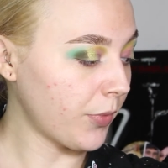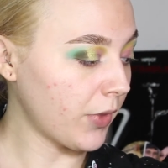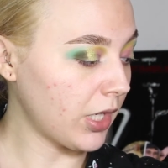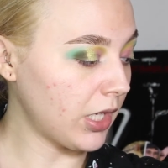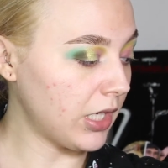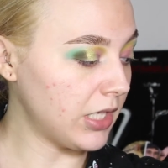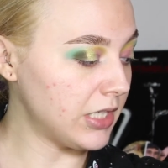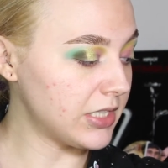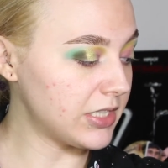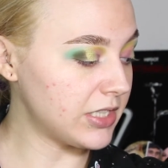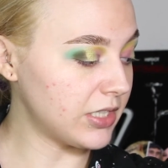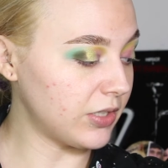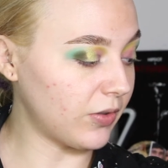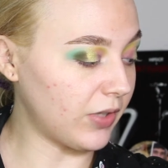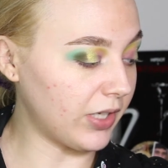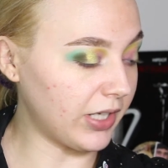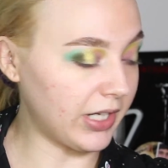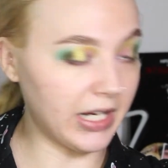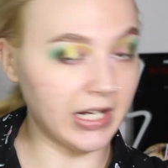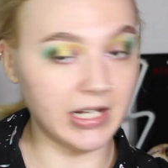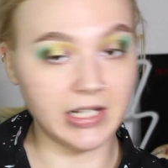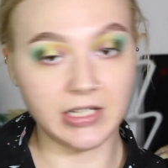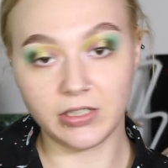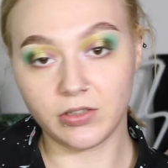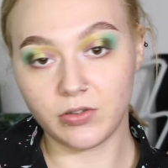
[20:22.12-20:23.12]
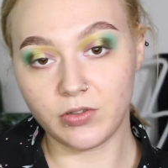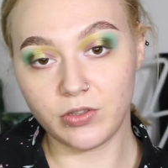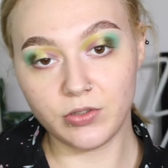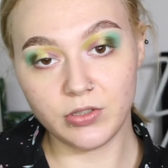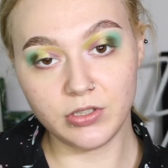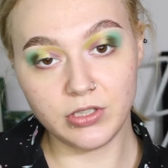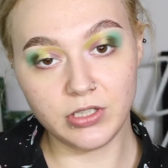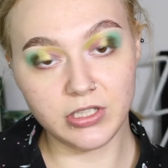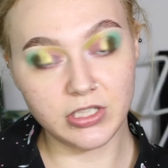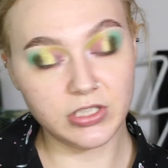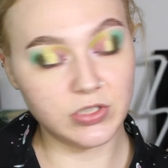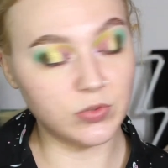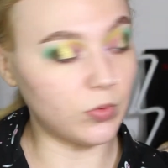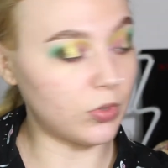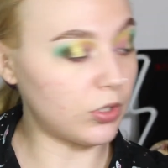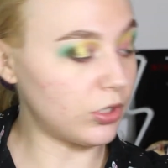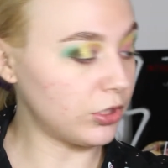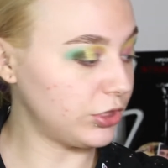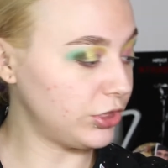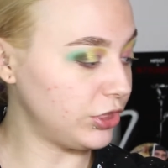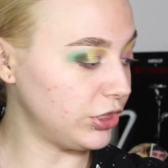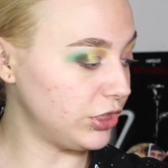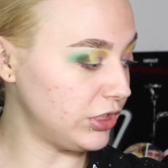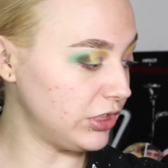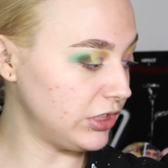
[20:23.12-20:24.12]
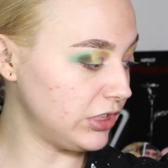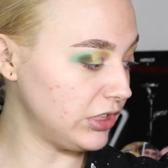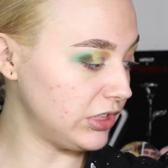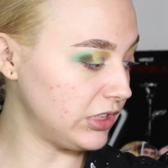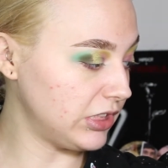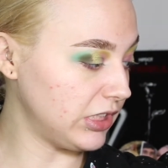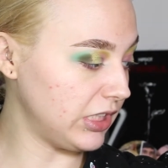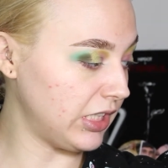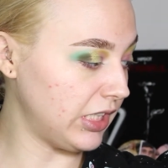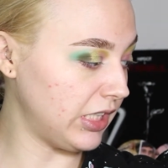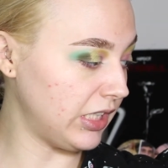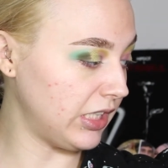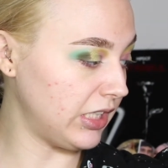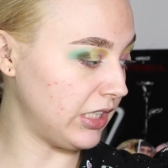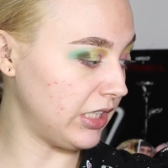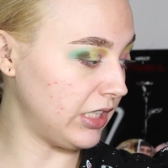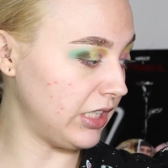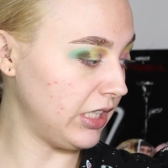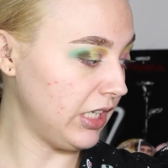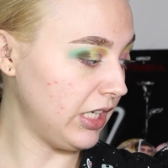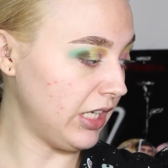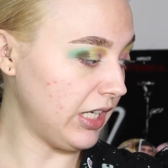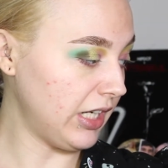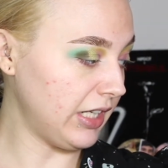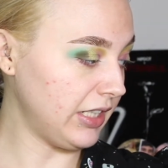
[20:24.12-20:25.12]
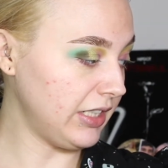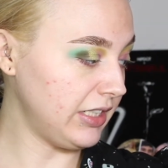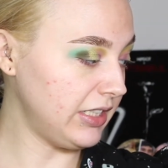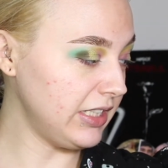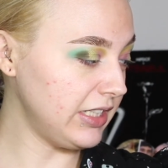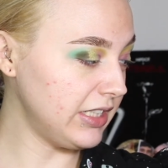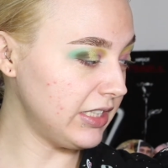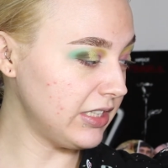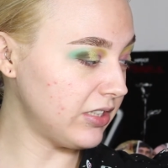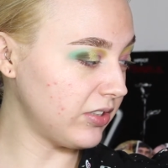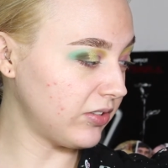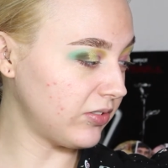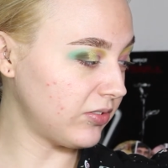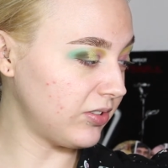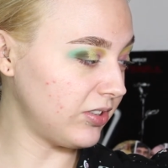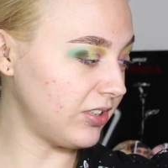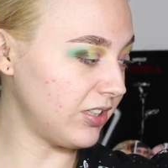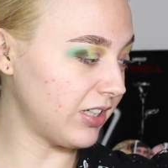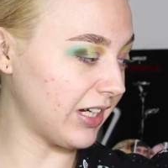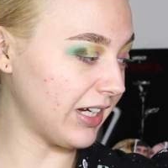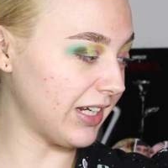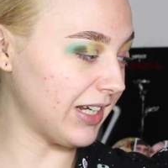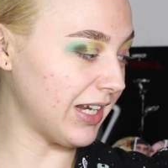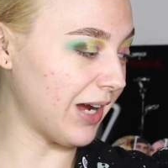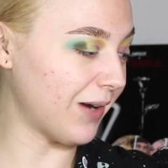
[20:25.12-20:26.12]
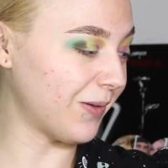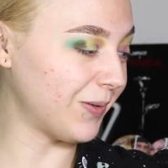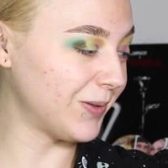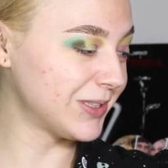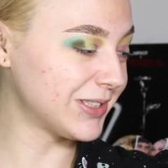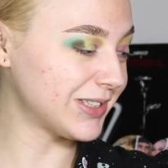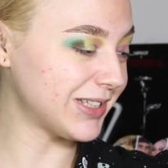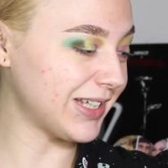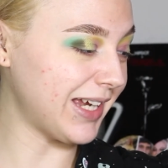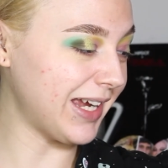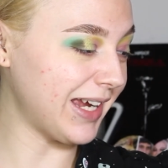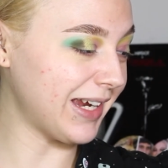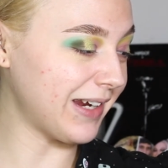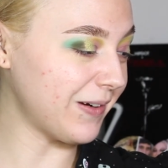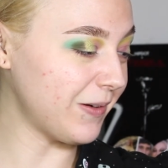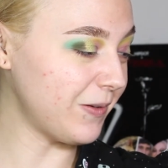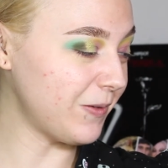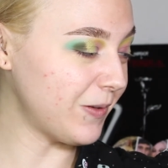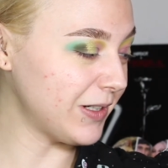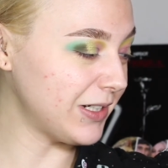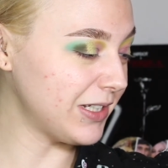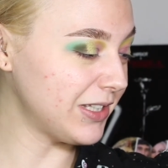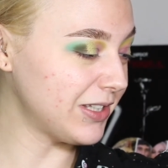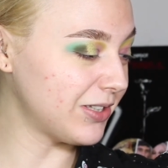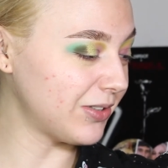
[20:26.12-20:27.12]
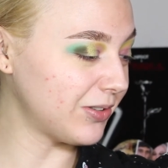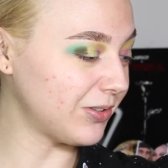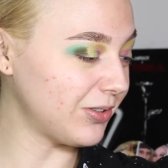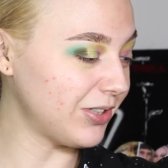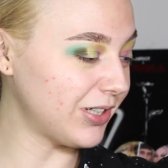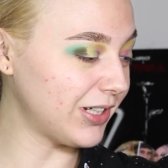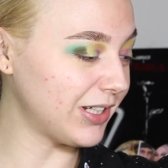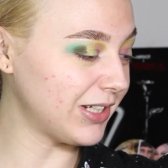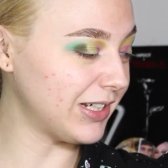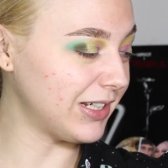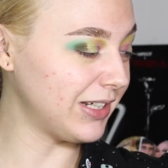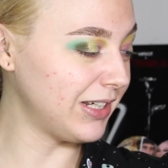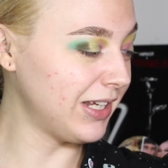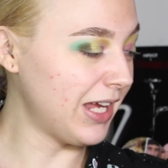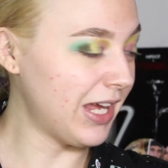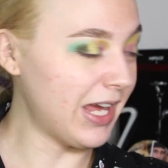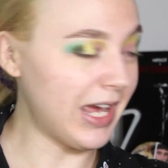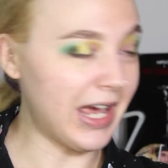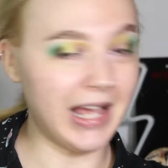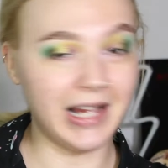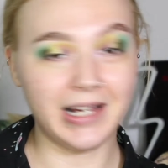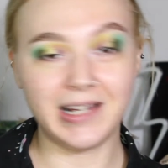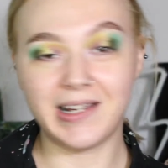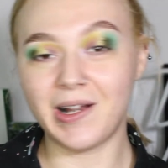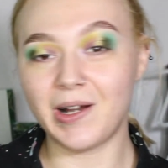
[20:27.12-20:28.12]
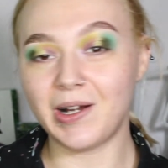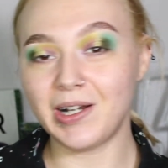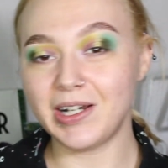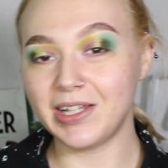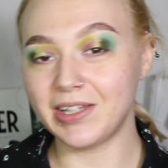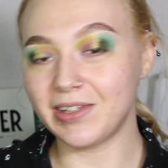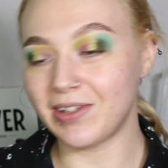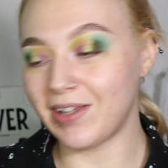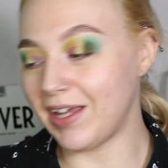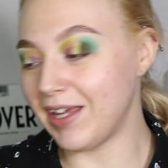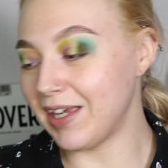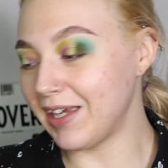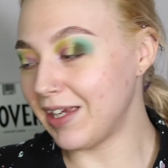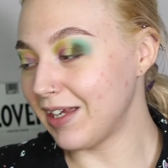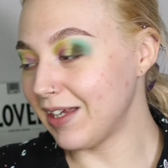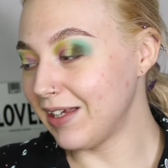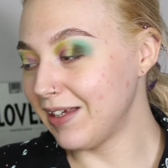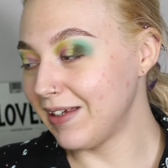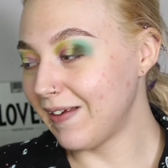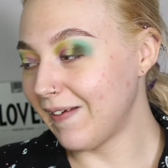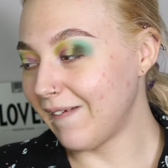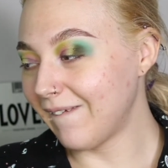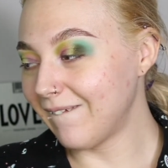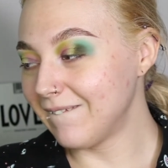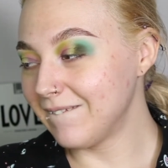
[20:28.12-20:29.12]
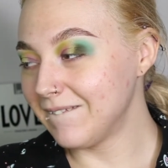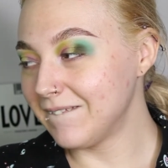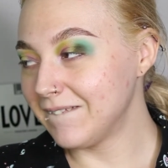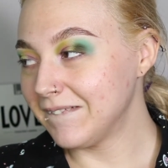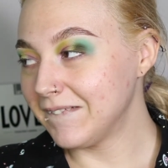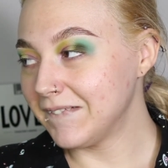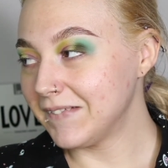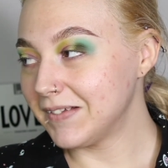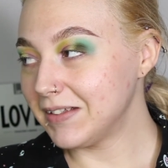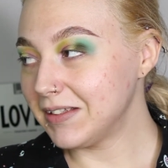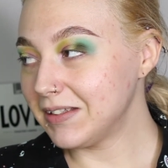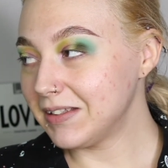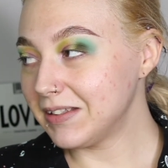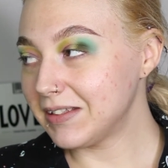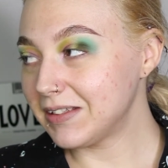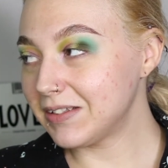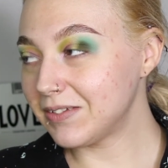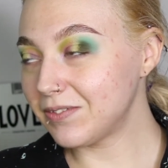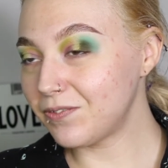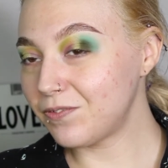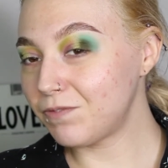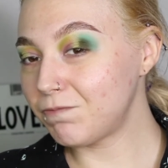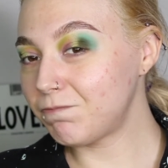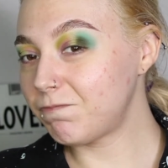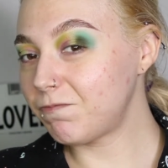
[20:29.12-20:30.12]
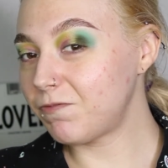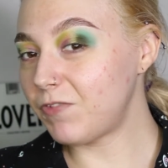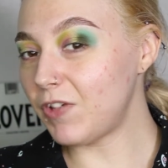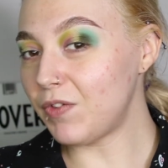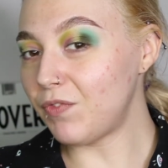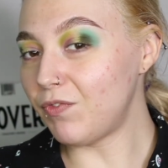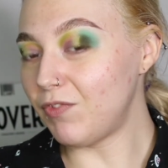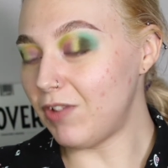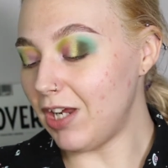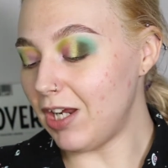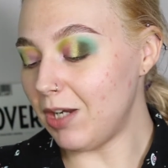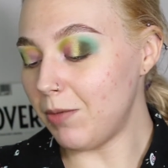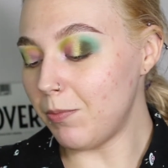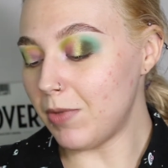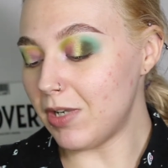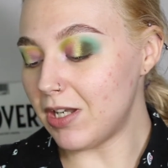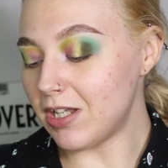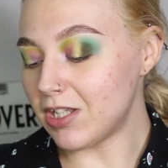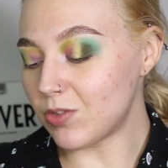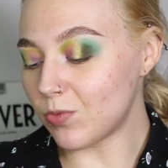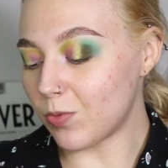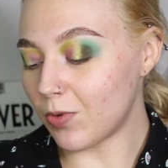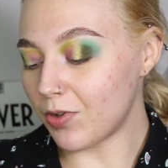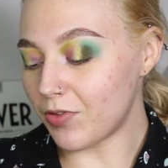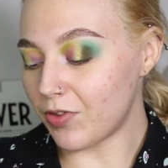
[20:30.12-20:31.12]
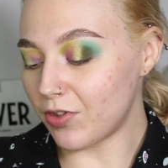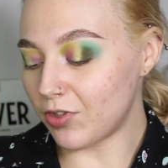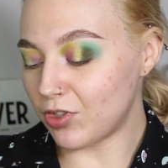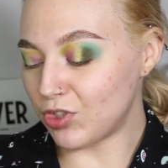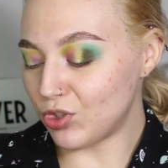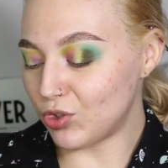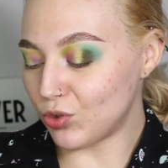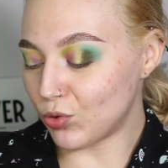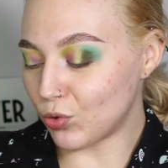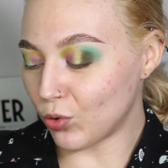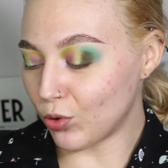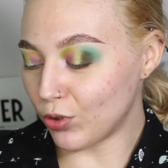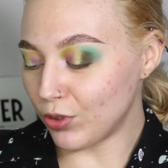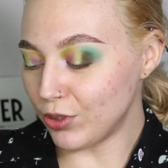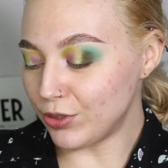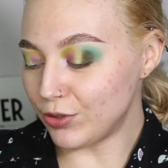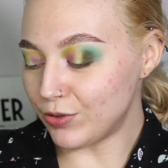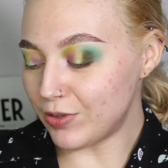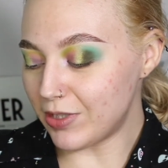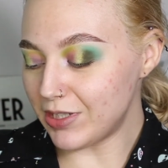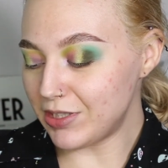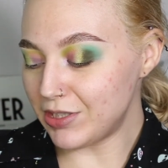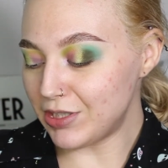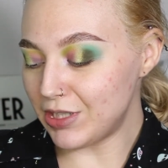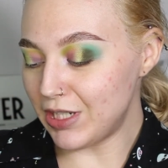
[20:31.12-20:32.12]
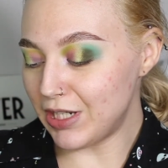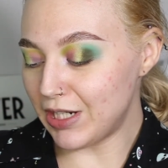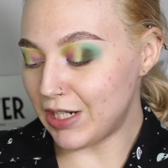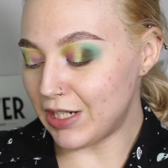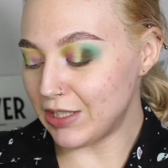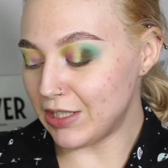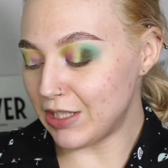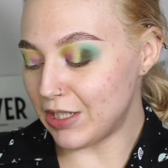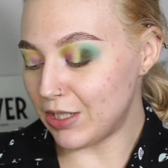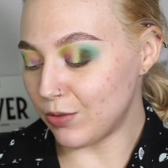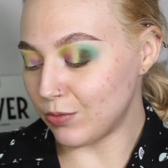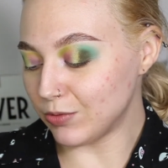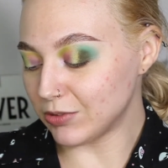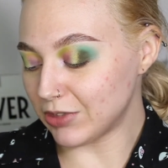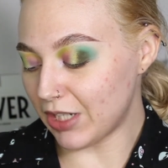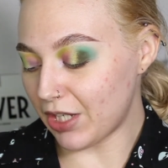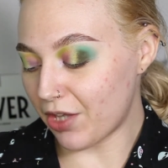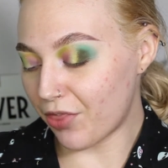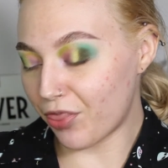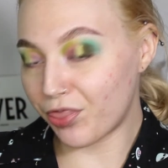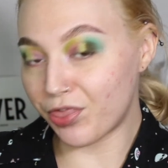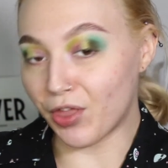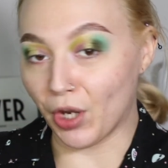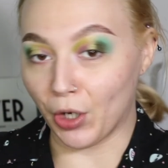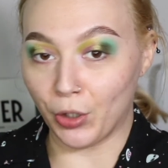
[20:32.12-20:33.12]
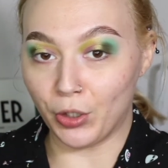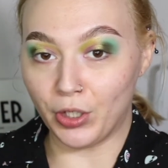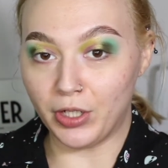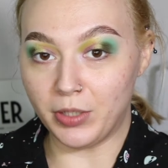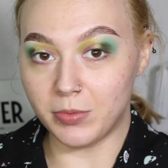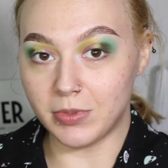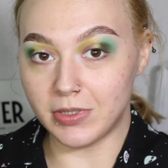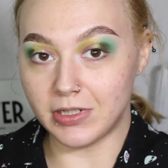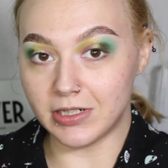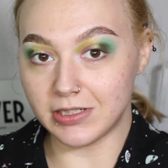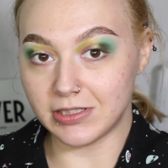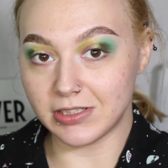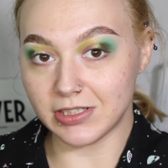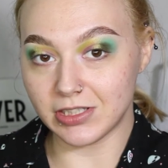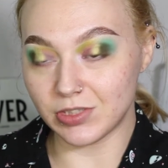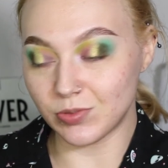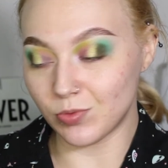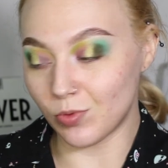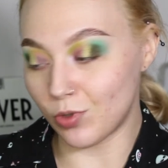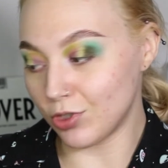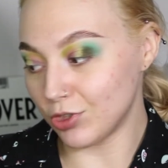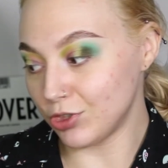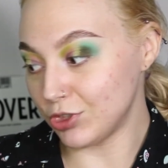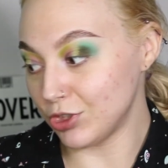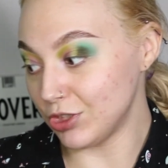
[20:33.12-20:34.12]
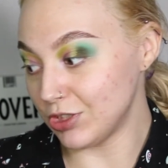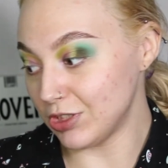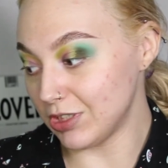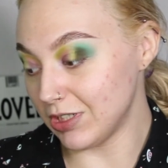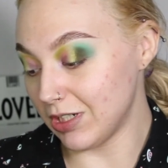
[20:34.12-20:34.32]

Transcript: And so like I included the swatches and I did the look, and I was like, oh, I did the look, and then I got it like 15 minutes worth of tutorial, I think, and then it was like 30 minutes of swatches,